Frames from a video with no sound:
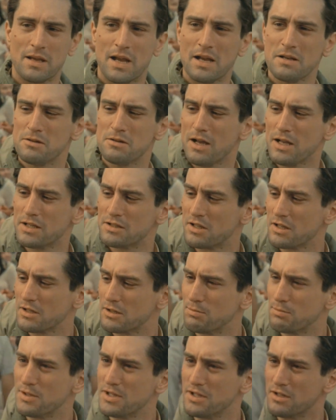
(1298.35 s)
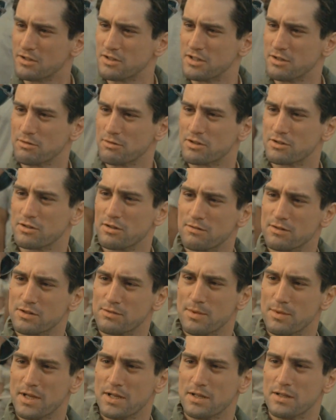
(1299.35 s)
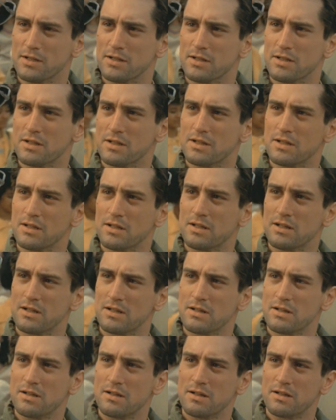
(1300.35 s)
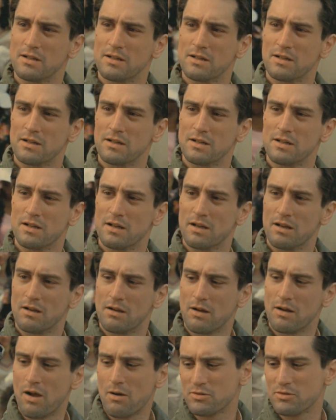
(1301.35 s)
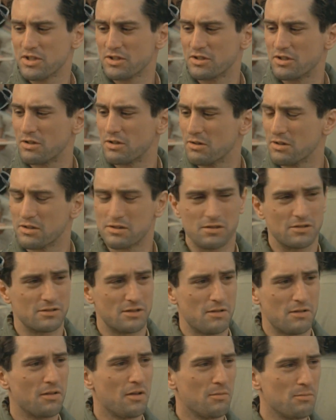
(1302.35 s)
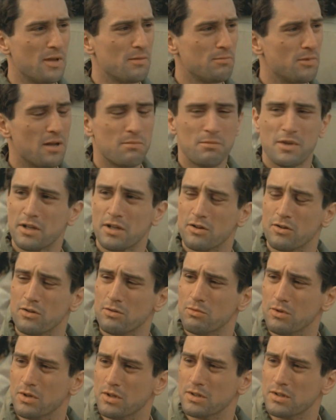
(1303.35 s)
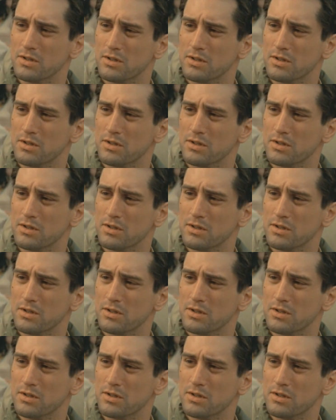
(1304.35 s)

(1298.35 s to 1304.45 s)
do you guys get to be a Secret Service man? What? I was just curious because I thought maybe I'd make a good one.